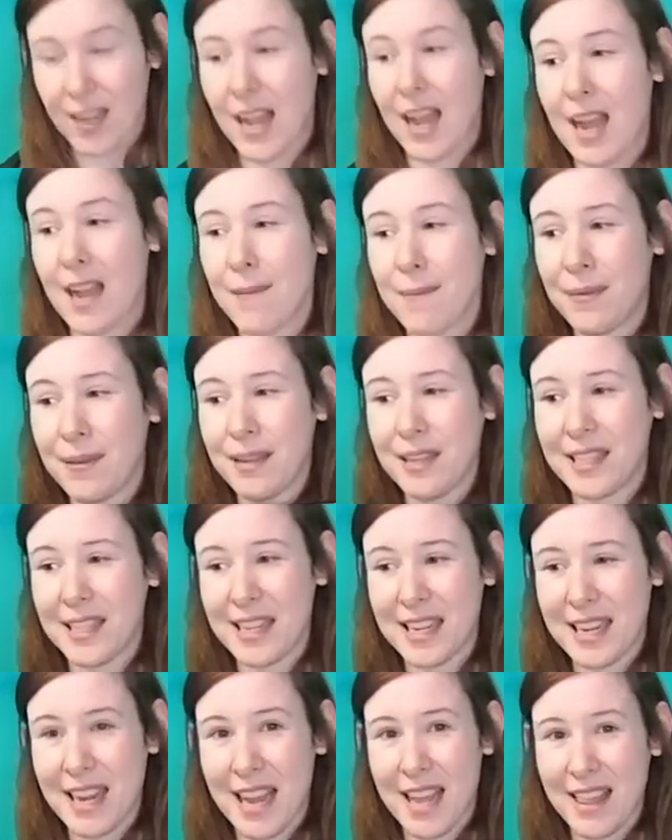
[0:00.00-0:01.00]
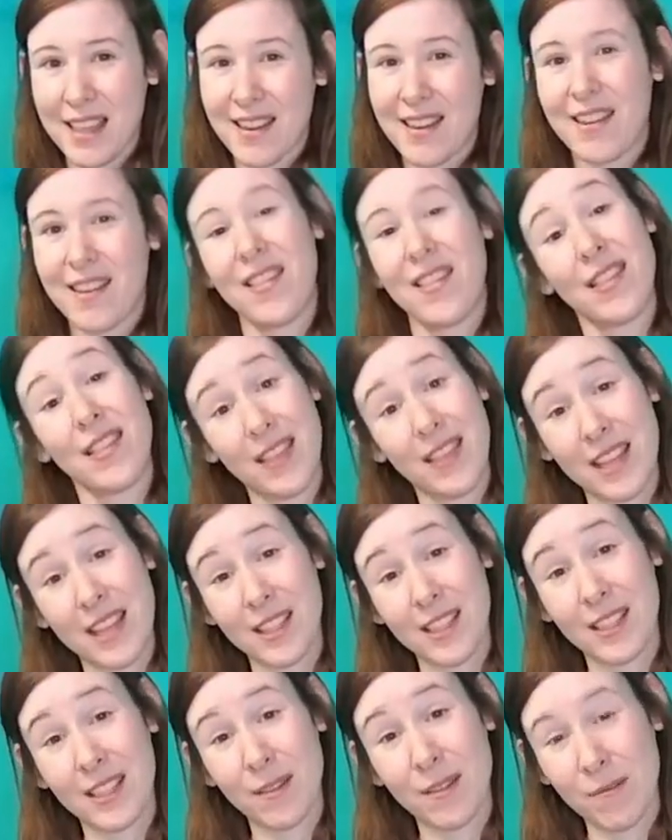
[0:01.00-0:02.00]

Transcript: I put together this